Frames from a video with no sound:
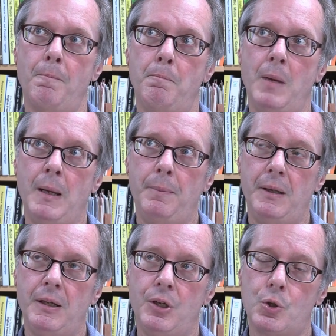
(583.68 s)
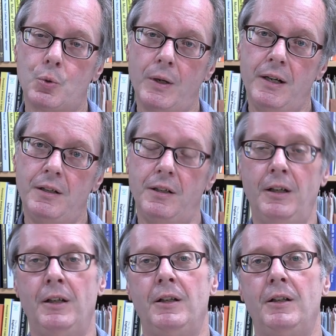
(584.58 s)
maybe trained
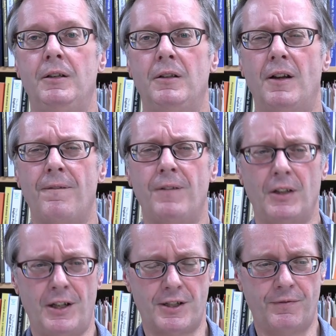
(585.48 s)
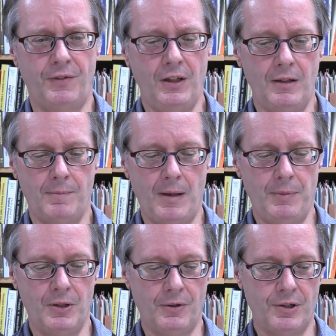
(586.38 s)
in philosophy,
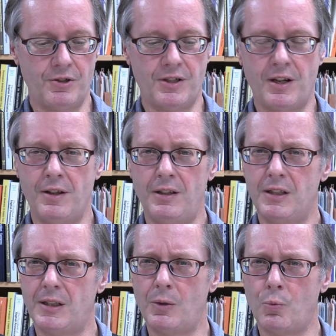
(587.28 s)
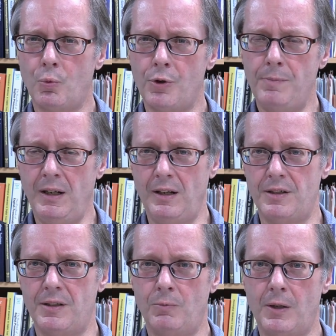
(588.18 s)
maybe you're interested in things like word
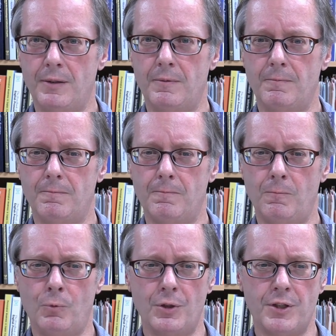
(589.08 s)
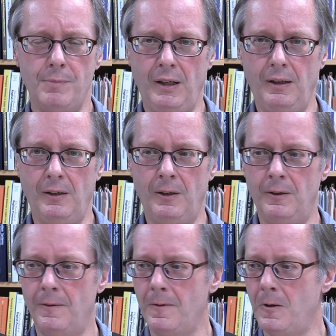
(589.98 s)
meanings and what words mean,
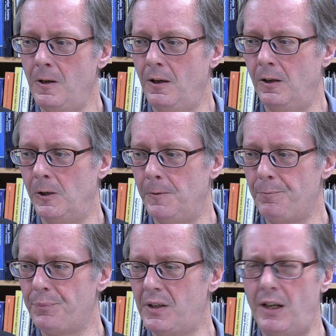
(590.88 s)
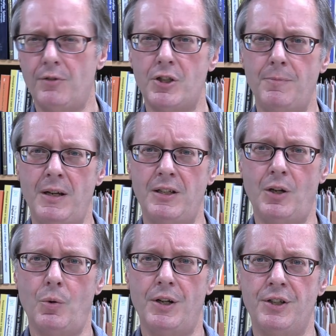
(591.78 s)
and kind of
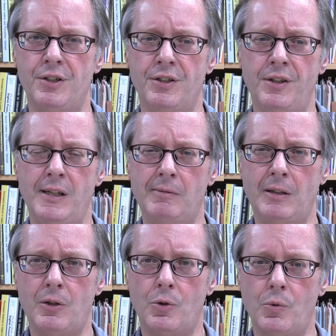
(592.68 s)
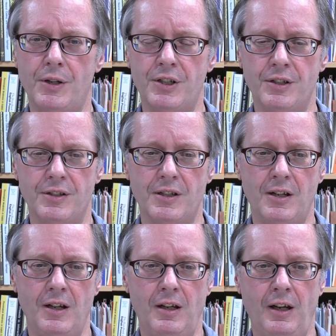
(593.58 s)
semantic questions and theoretical questions.
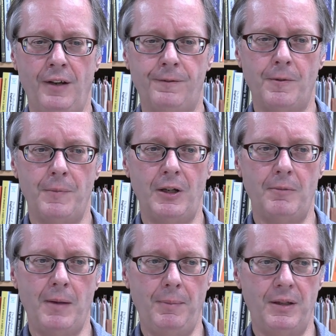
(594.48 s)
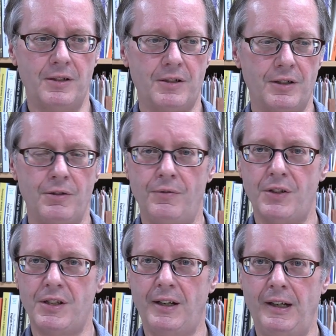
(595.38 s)
And from there, maybe start to
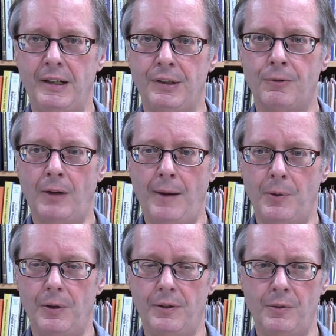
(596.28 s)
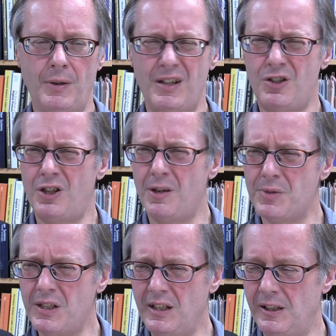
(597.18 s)
investigate grammar in the way that
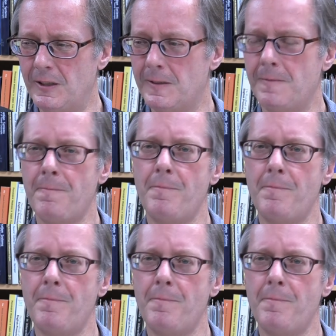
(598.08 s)
Chomsky did,